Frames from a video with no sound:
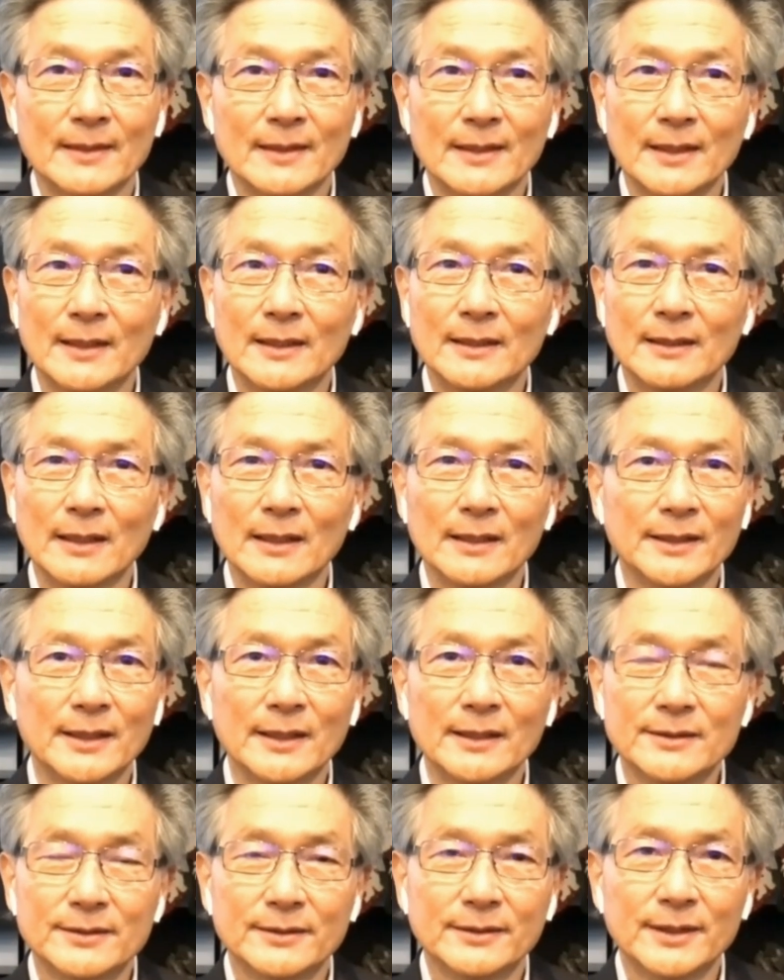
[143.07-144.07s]
And
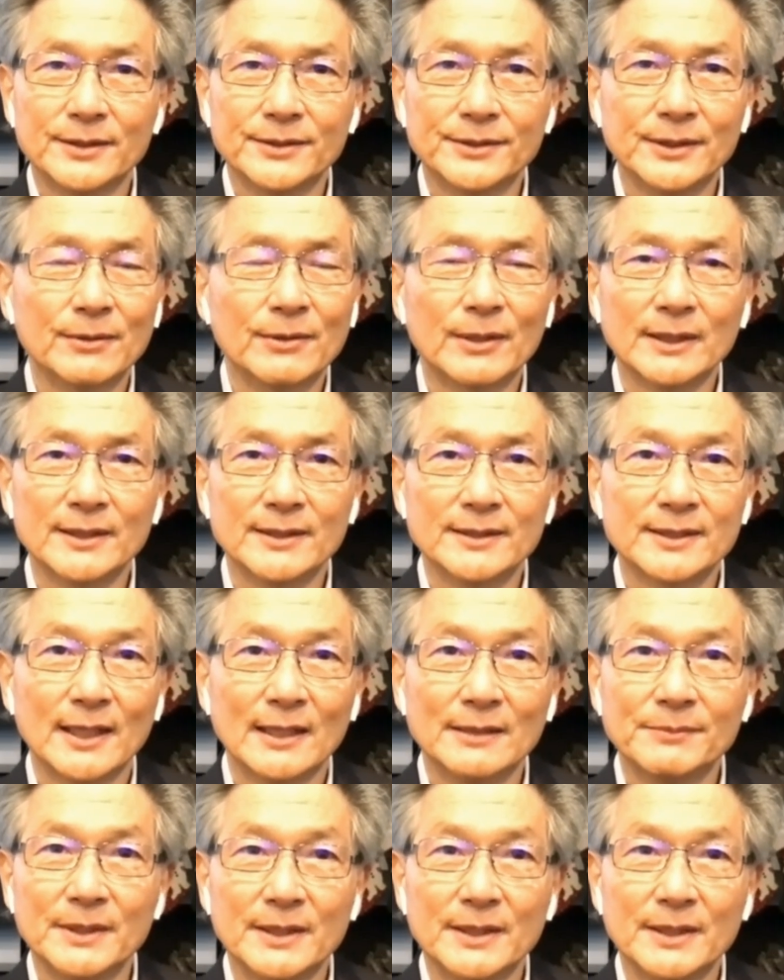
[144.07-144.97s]
there's no other time